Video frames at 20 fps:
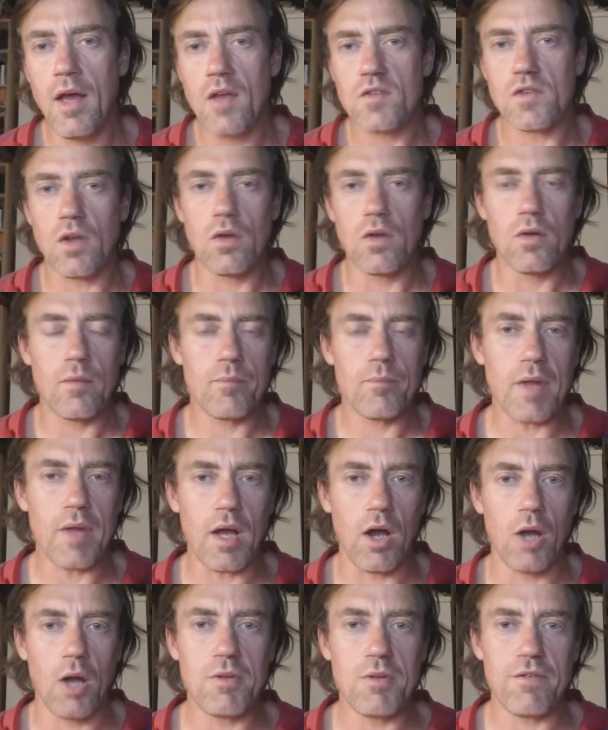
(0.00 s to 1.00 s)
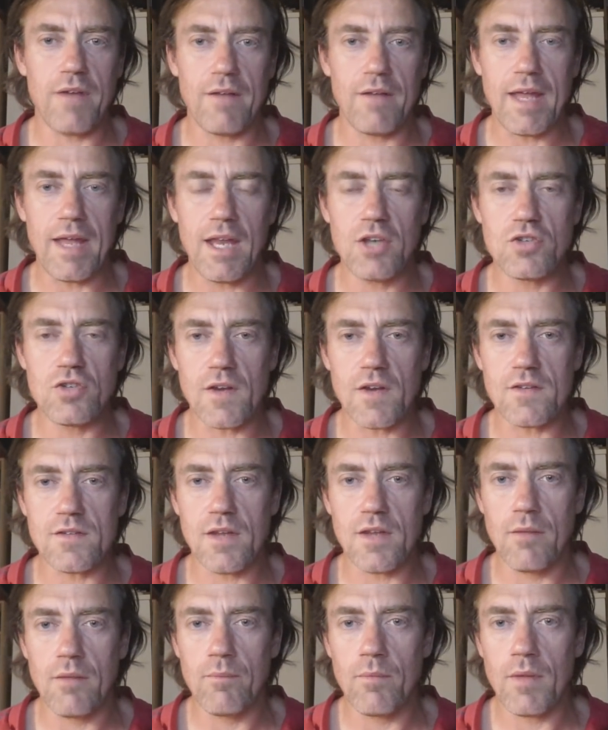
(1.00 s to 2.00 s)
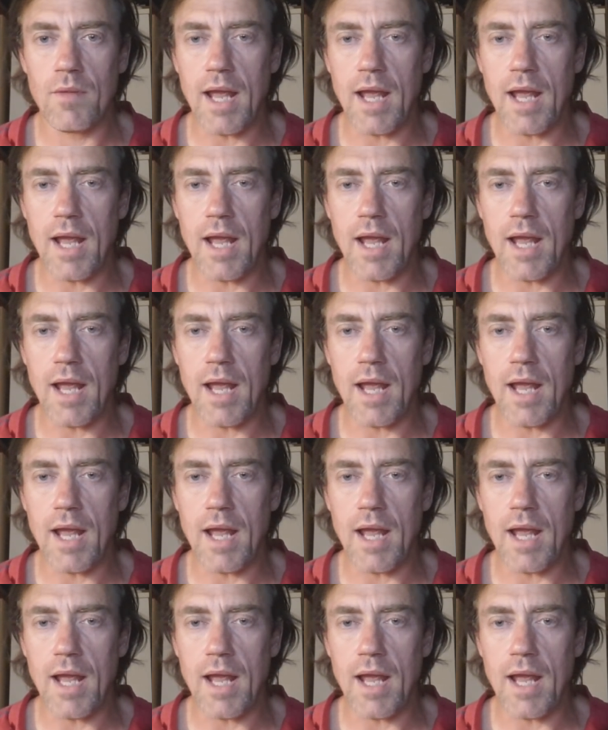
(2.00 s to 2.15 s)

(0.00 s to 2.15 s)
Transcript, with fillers: So I hope you found that interesting.